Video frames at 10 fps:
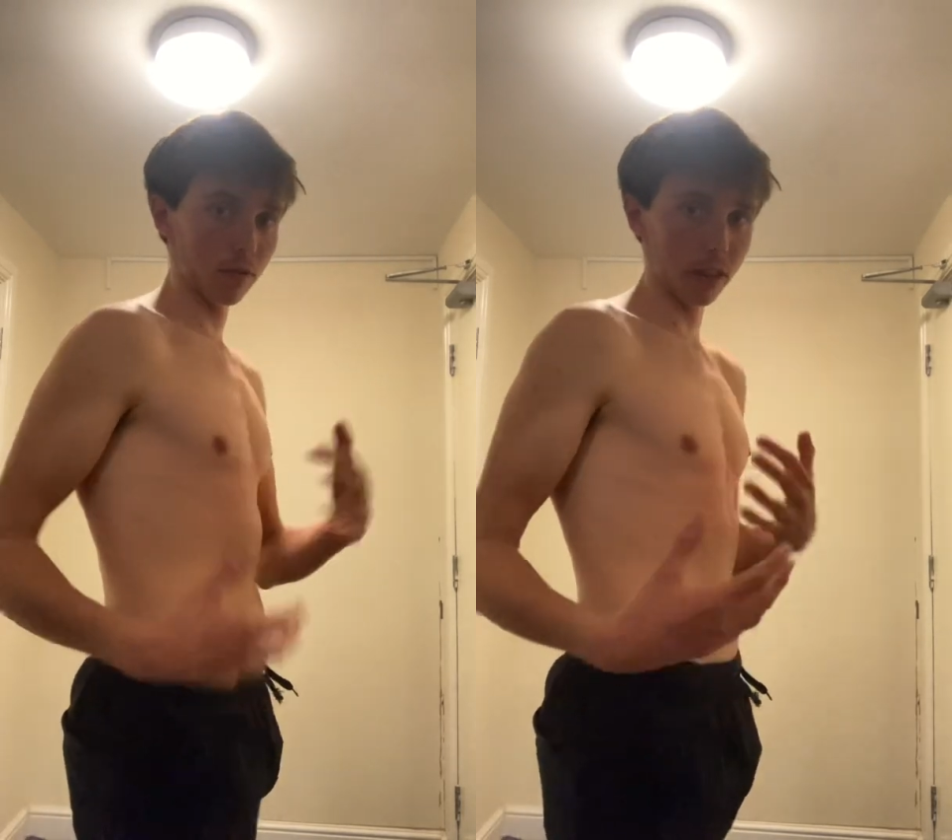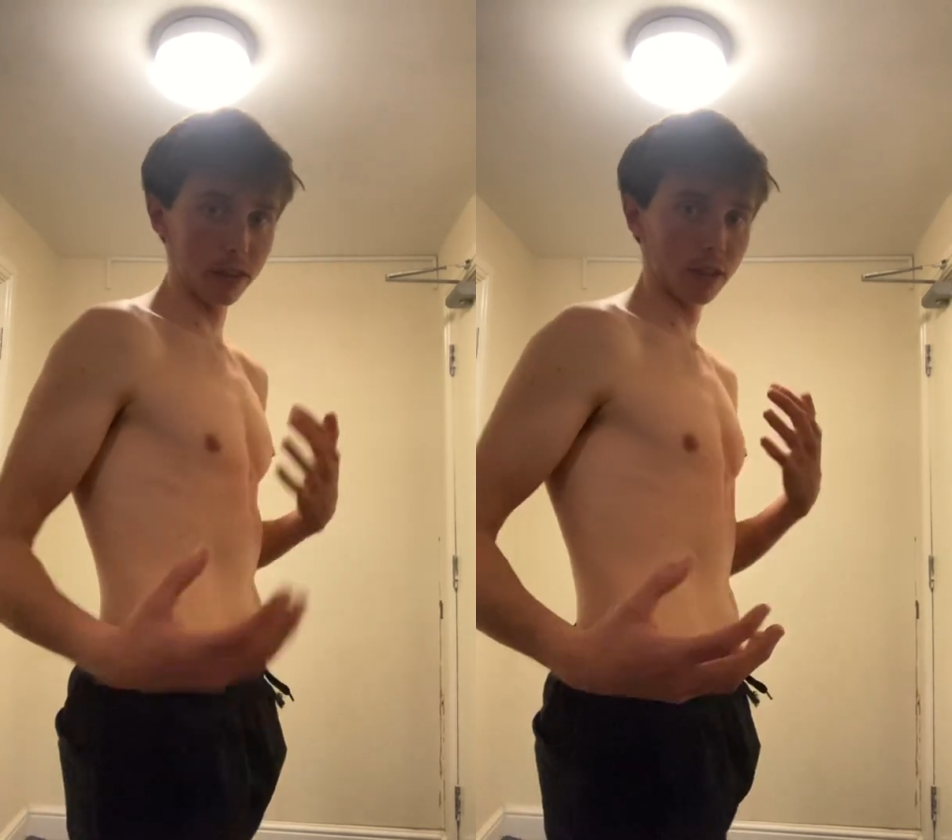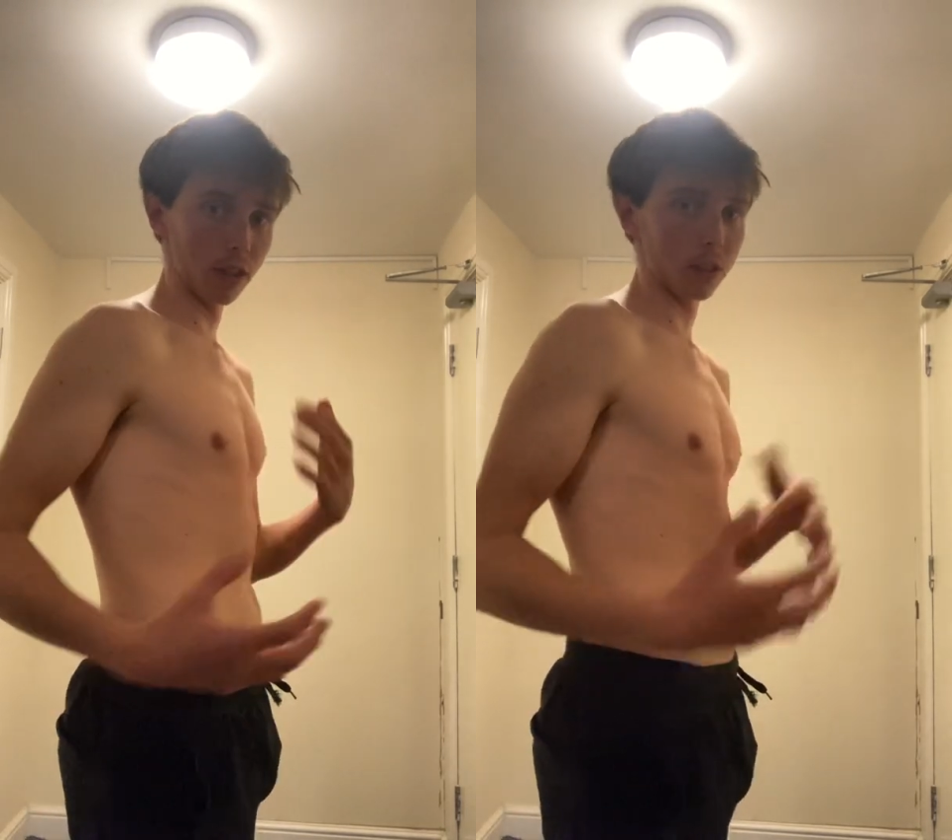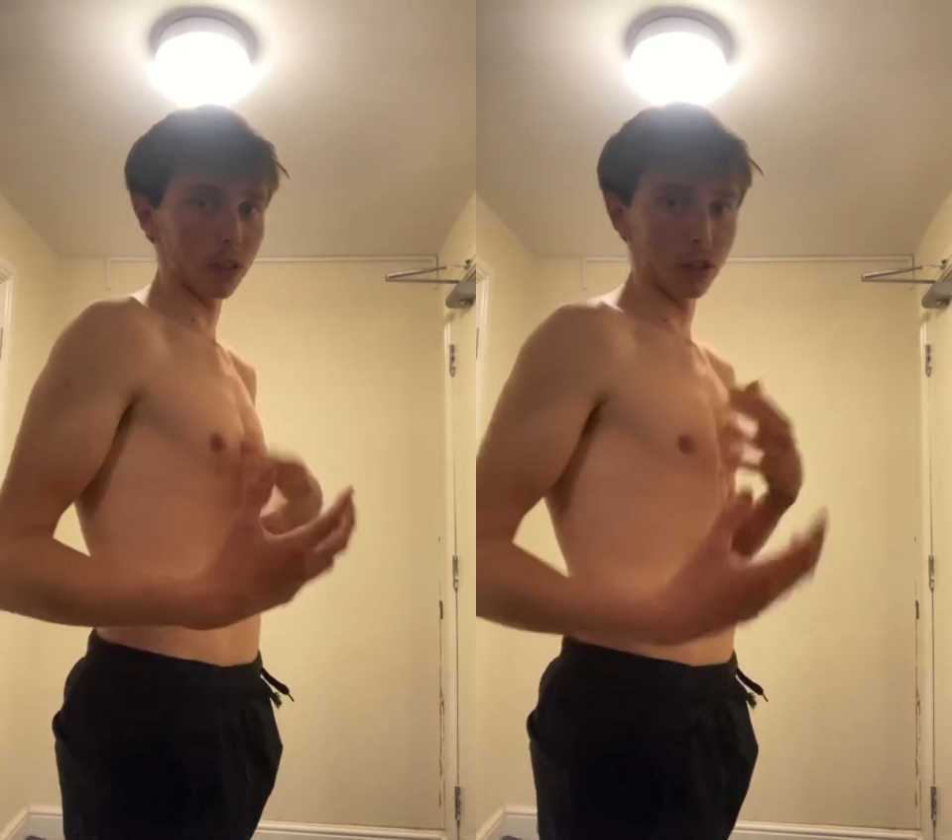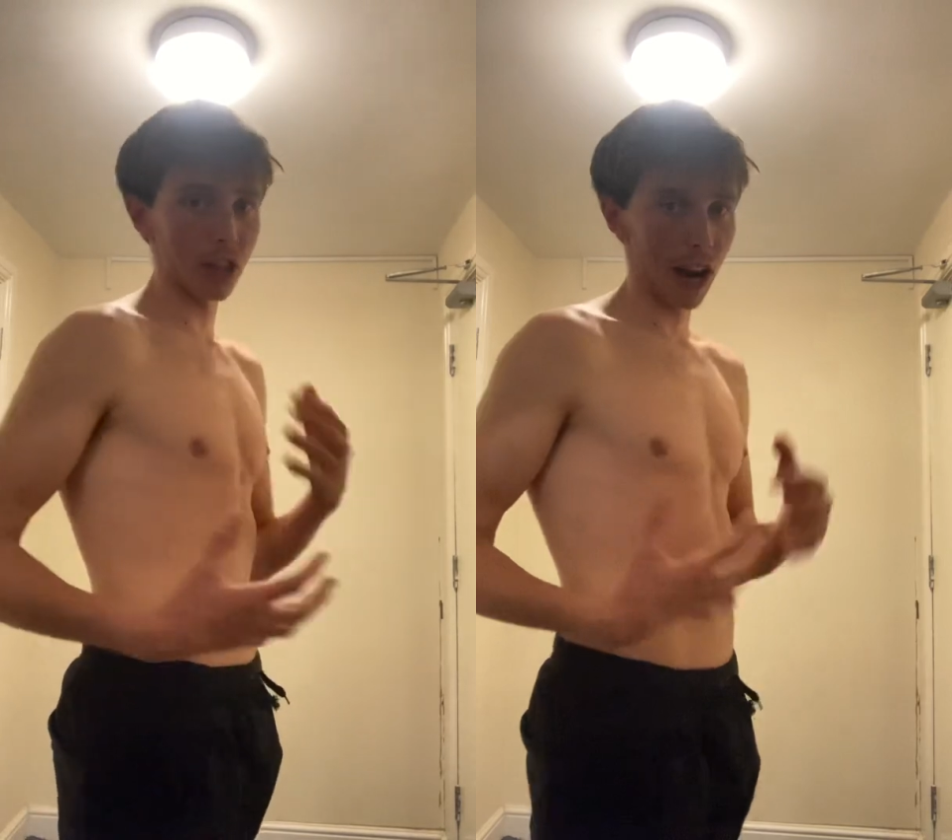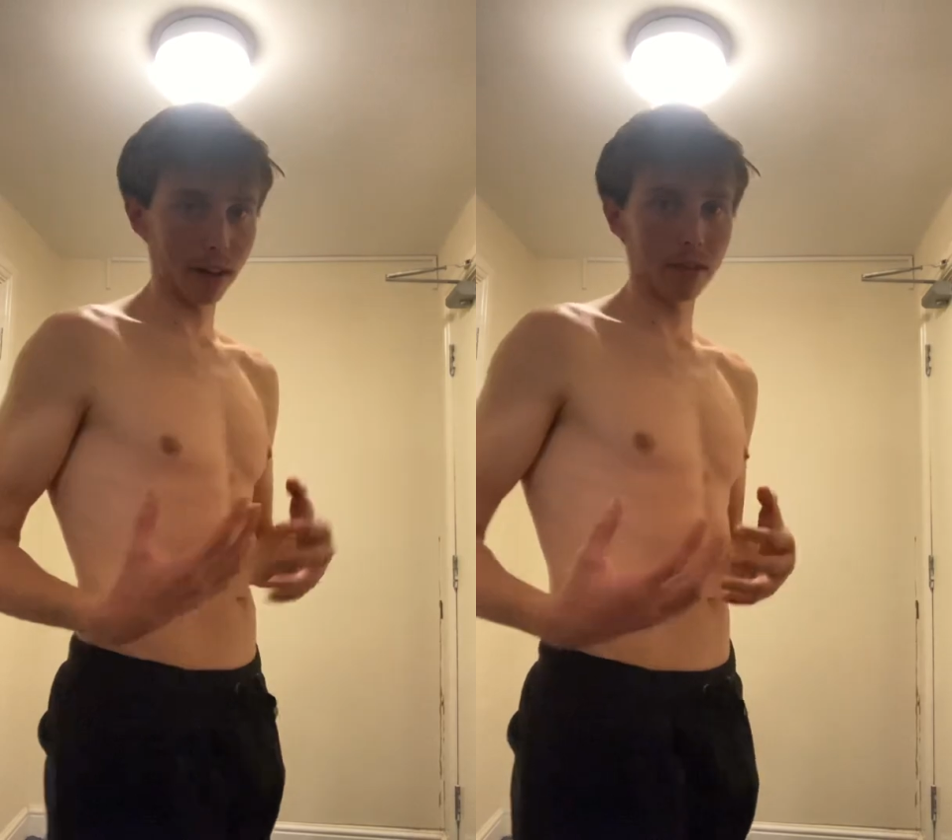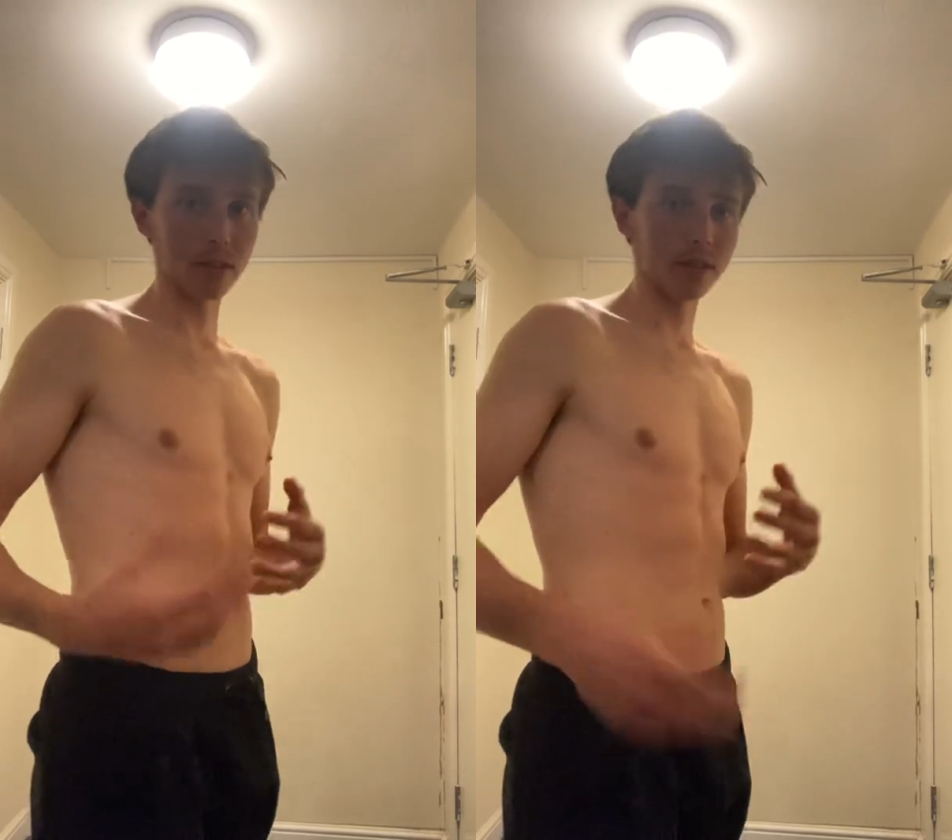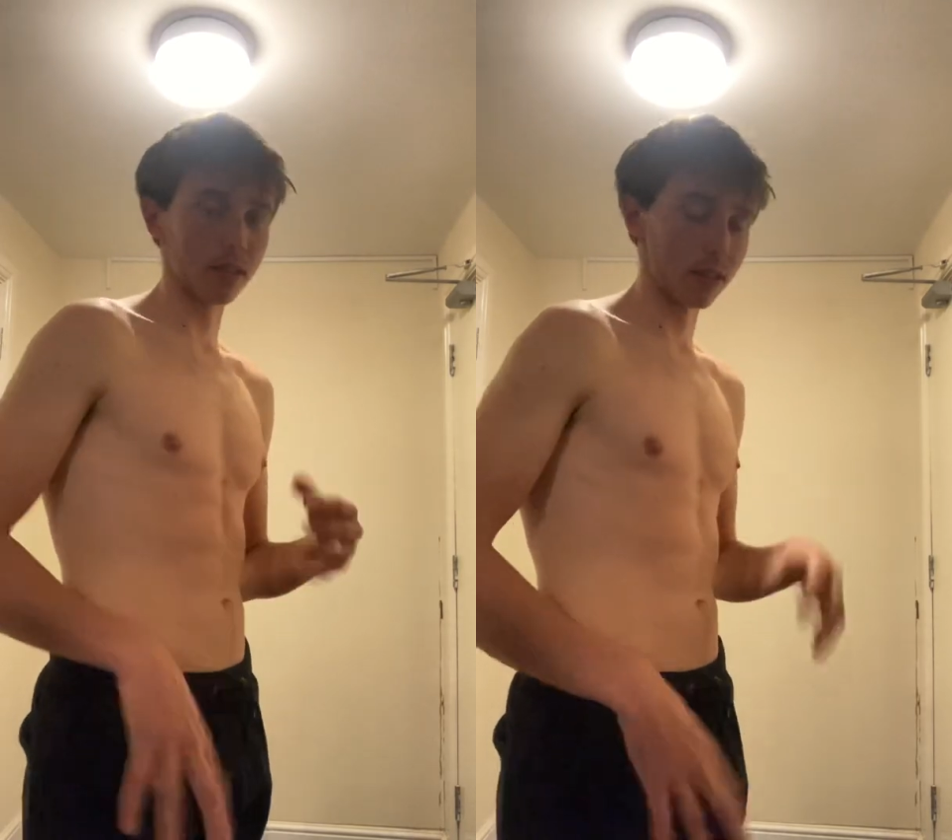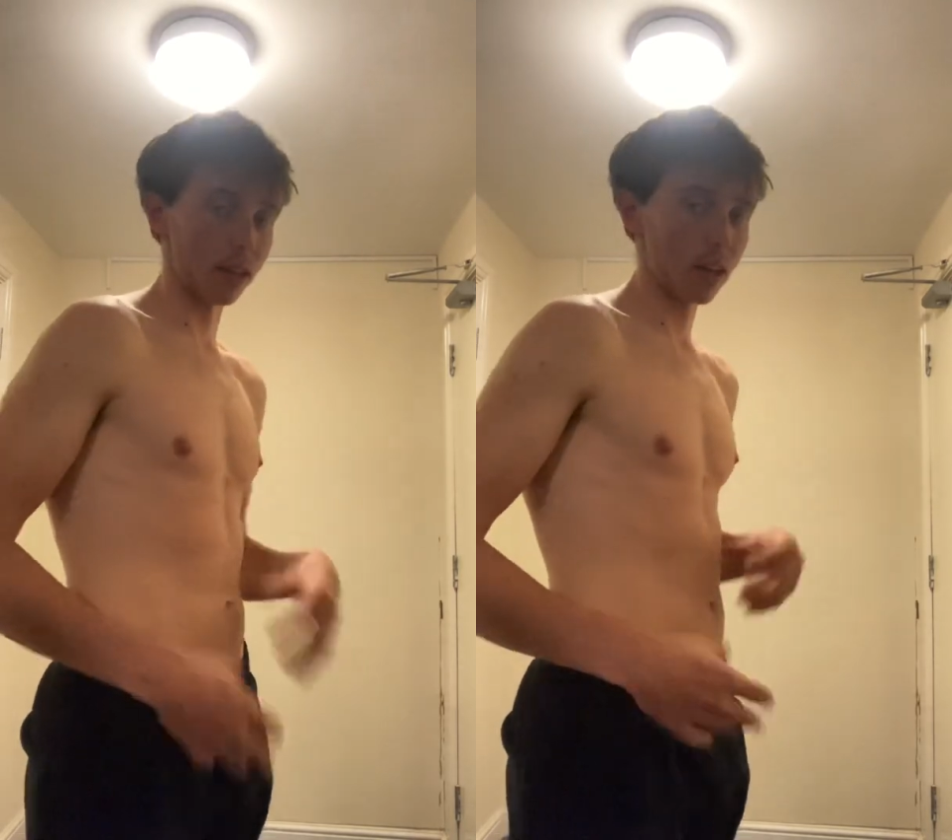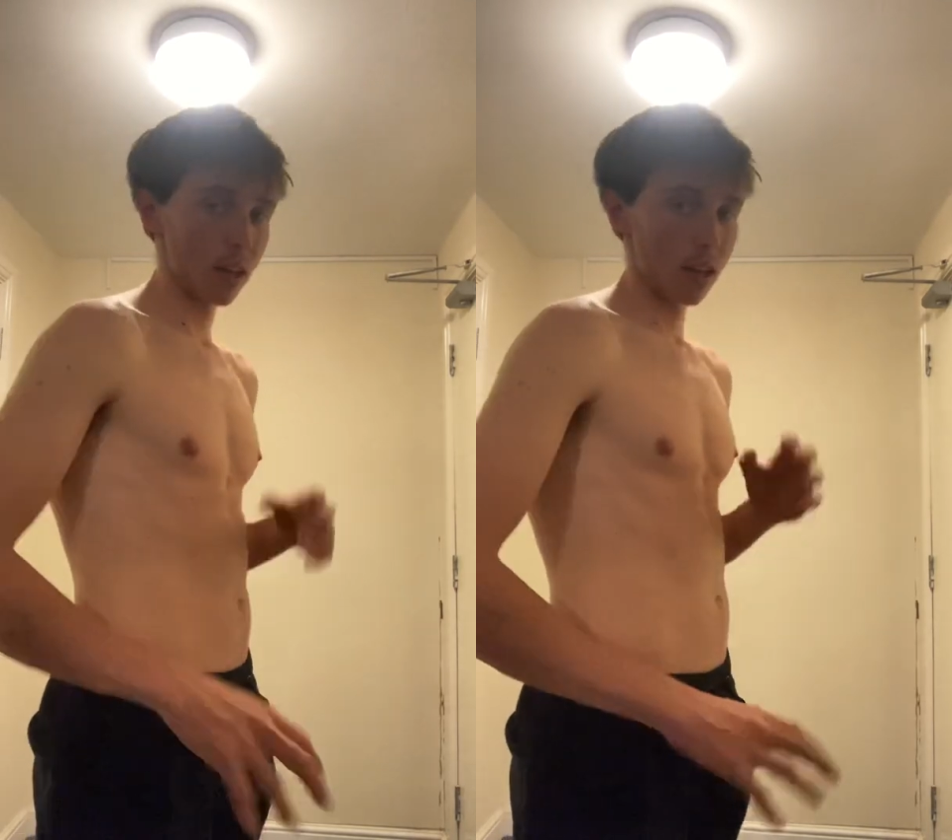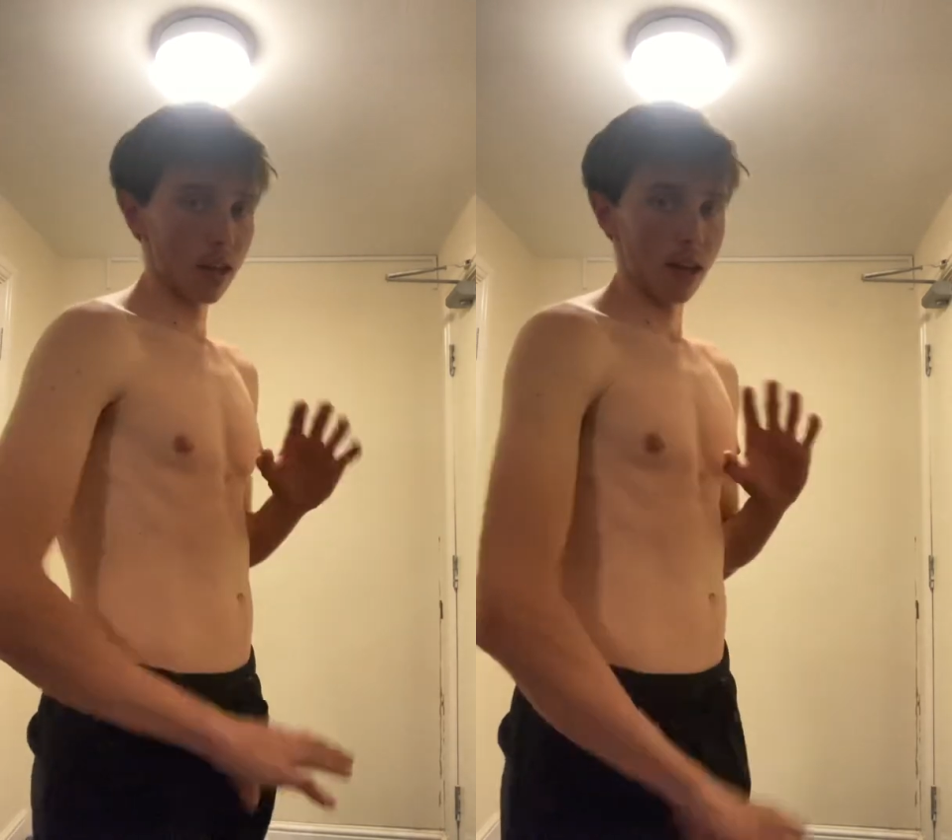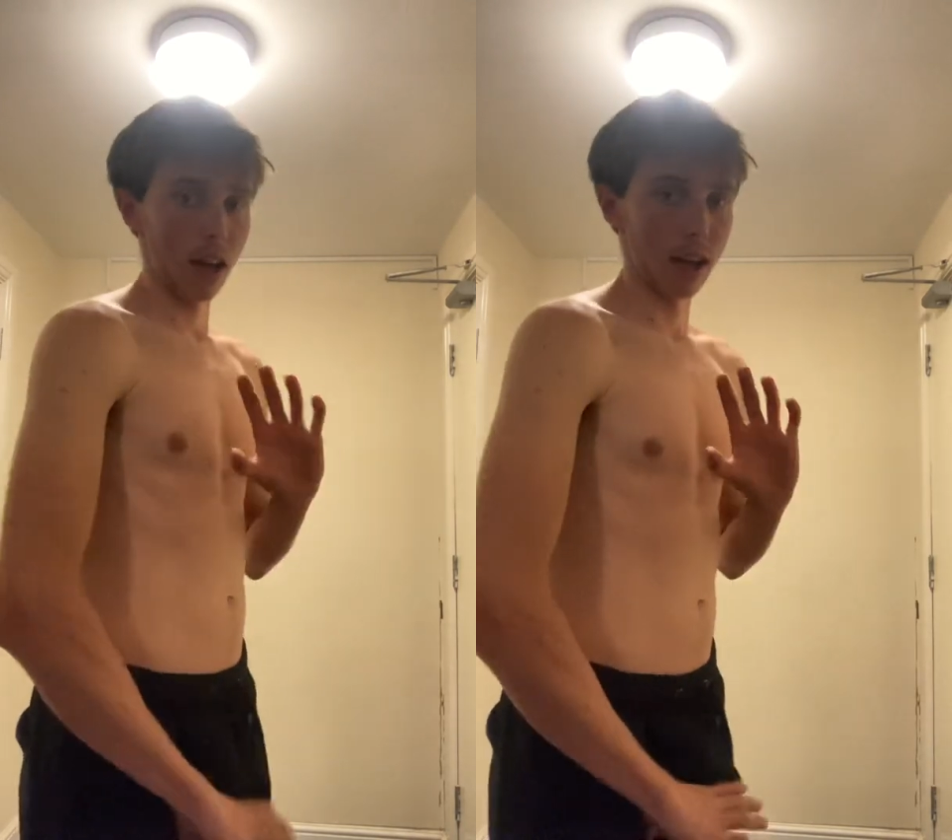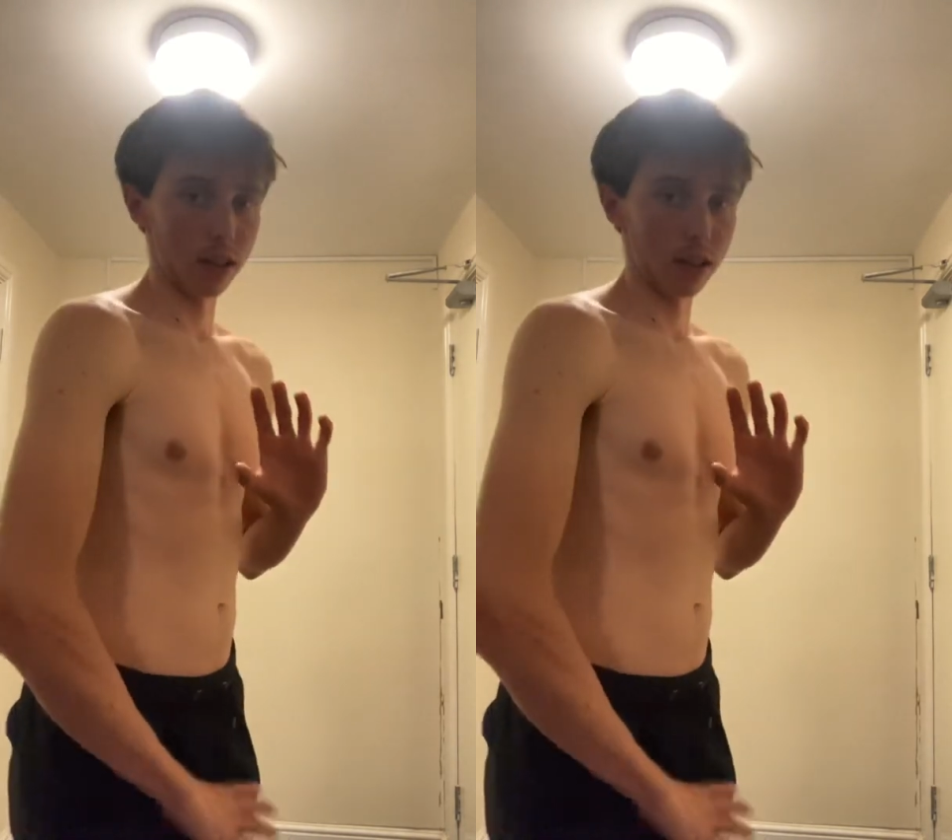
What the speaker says: research the chakras, and